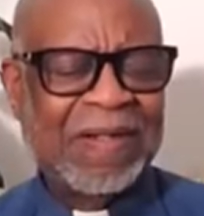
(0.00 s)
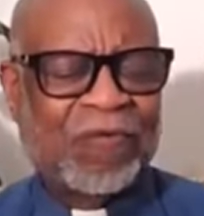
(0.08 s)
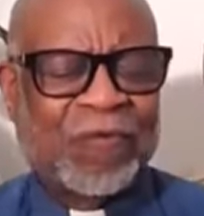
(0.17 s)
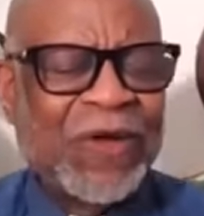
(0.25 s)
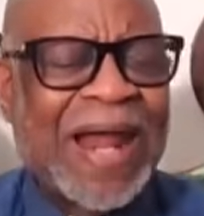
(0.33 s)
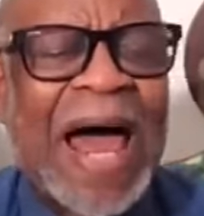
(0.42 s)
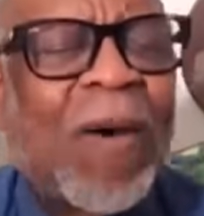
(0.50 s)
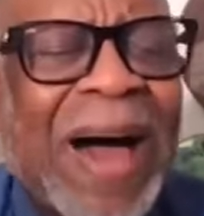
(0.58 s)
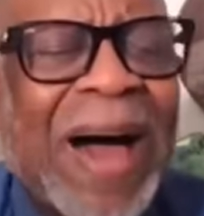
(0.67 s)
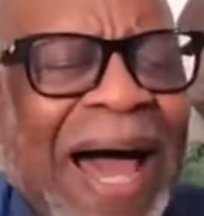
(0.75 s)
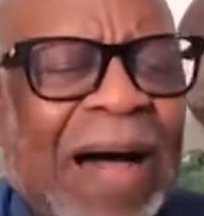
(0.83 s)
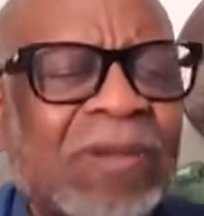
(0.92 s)
Fill
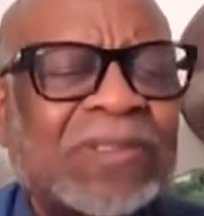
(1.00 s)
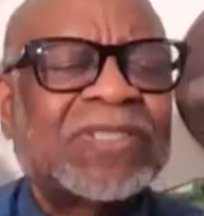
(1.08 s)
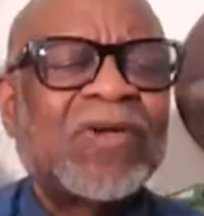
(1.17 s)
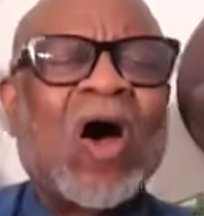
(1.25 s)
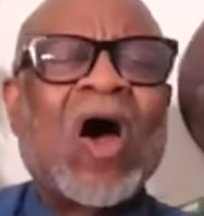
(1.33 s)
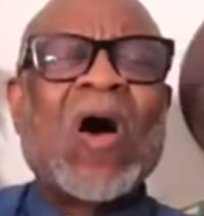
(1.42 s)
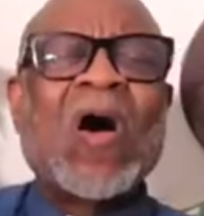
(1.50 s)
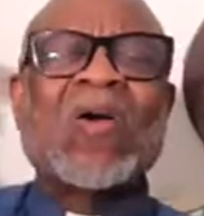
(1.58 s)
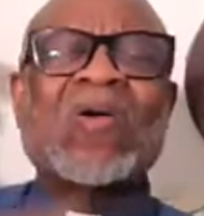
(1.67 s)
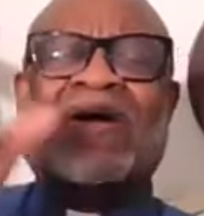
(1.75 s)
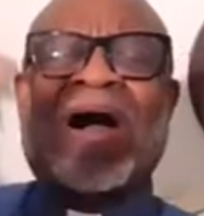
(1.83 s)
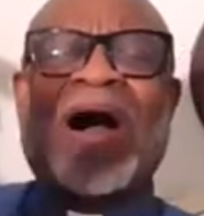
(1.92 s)
our houses.
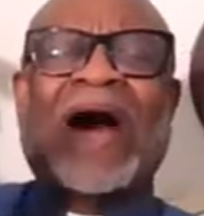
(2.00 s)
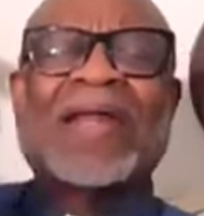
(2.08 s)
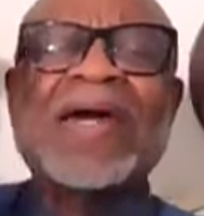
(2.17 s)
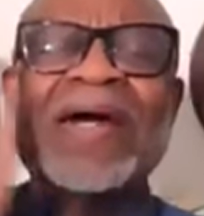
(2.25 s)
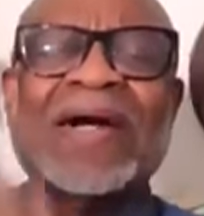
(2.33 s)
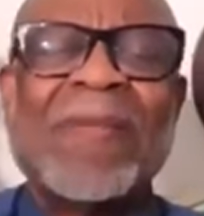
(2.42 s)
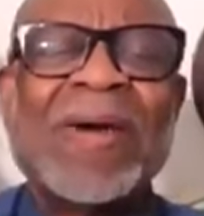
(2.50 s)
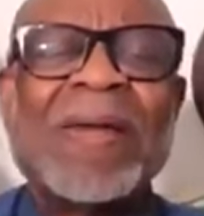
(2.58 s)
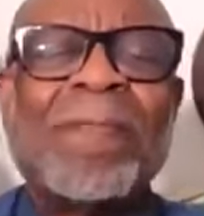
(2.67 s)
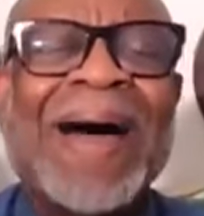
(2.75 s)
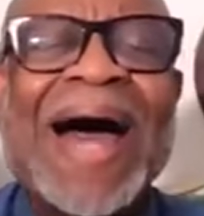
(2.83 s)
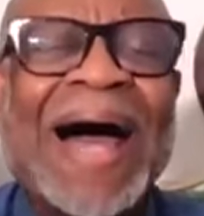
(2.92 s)
Oh God, come
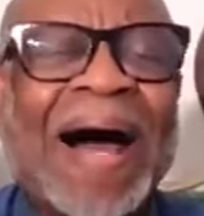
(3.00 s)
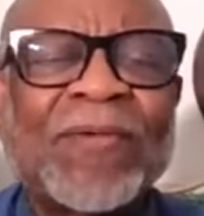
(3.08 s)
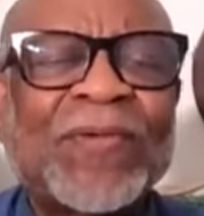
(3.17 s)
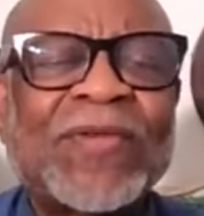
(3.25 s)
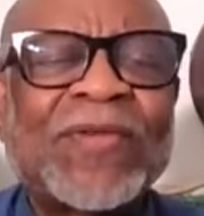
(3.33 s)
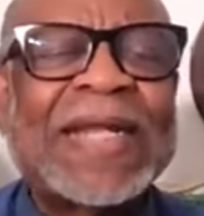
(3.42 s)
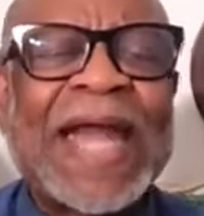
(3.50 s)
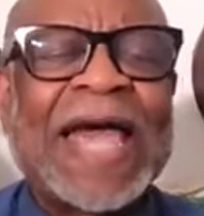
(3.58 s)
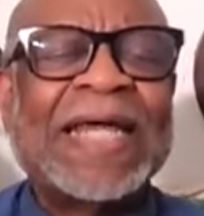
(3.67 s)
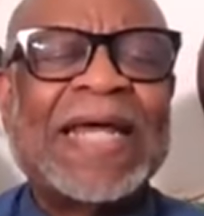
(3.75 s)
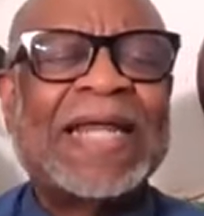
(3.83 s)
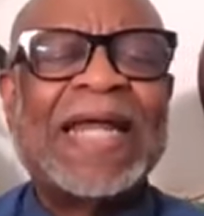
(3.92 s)
in my house
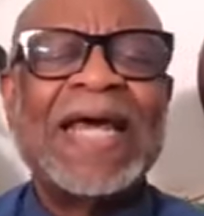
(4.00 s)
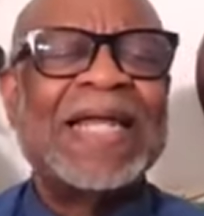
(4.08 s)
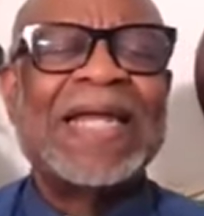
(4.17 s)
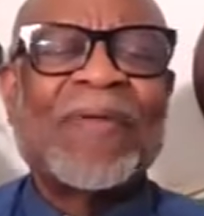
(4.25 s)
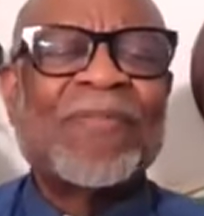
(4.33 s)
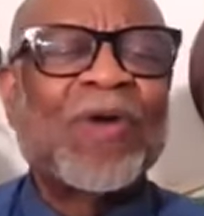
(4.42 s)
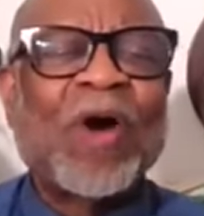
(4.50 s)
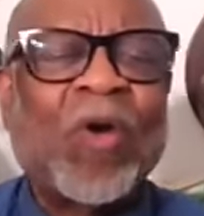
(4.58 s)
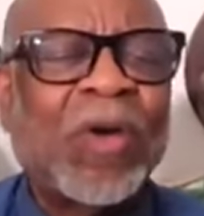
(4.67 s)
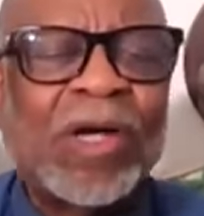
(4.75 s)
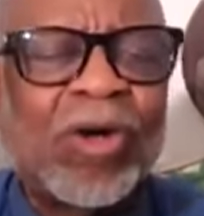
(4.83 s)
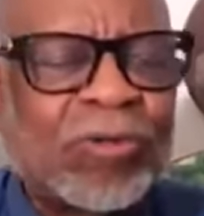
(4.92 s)
tonight and let the
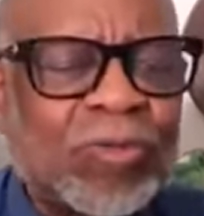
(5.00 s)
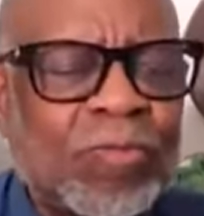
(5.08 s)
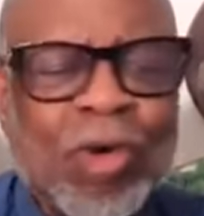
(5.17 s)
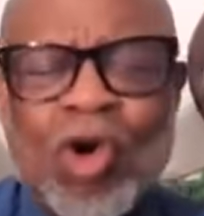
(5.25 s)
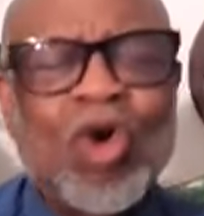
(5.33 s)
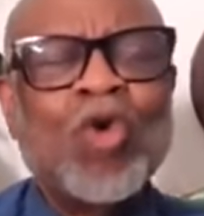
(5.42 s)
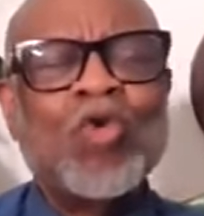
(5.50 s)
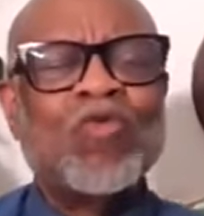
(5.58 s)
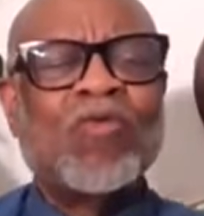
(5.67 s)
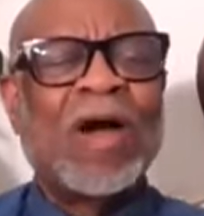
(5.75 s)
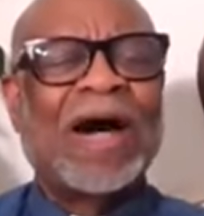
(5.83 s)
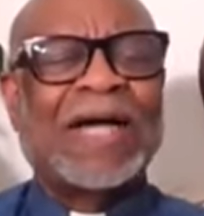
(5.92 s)
Holy Ghost
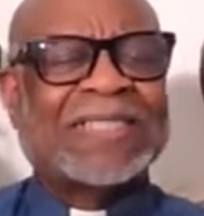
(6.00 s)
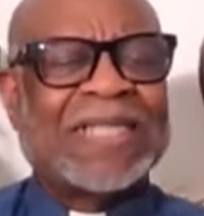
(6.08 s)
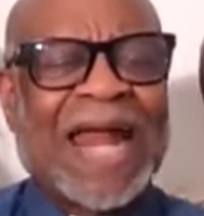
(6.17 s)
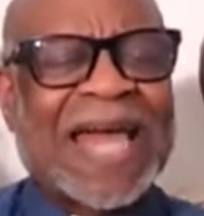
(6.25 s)
move until